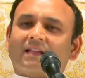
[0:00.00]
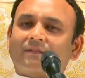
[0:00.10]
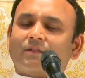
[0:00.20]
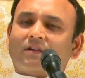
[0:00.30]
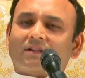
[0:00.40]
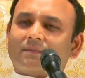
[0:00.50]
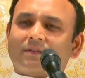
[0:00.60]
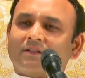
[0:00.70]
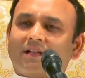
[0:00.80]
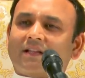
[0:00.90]
Have you thought
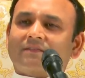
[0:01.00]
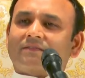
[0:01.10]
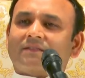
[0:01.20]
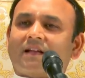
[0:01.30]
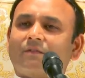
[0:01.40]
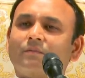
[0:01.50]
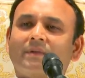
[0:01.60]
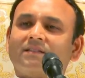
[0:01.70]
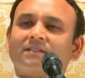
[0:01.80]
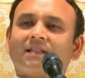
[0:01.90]
about your life? How you
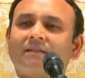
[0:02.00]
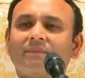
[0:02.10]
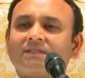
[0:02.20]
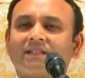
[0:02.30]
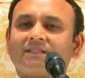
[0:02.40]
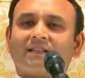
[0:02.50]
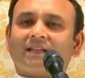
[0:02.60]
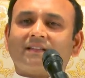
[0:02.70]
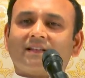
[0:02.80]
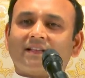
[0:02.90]
make the same mistakes
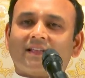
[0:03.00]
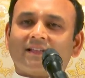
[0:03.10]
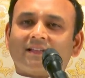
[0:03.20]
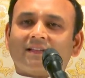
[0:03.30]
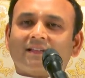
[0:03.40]
again and again?